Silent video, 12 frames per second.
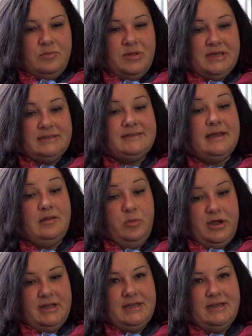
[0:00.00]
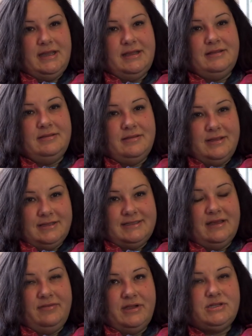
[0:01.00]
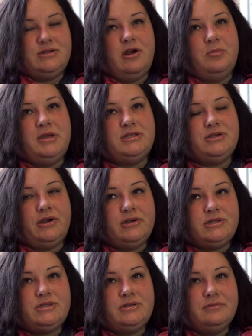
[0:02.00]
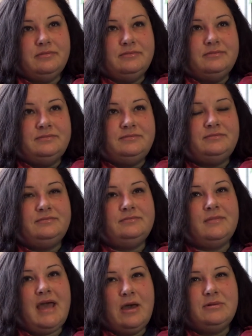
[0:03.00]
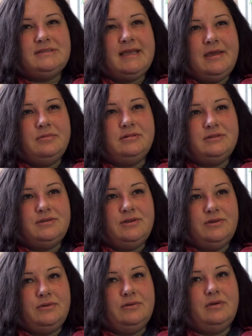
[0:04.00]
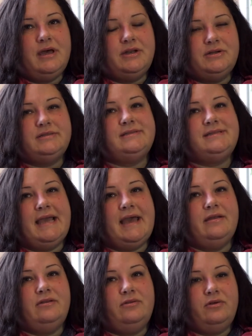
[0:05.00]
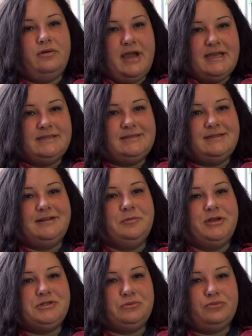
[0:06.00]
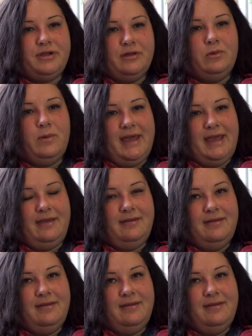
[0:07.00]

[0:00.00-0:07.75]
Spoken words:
being celebrated in the Salvation Army Church, I was able to understand Christ in a much real way.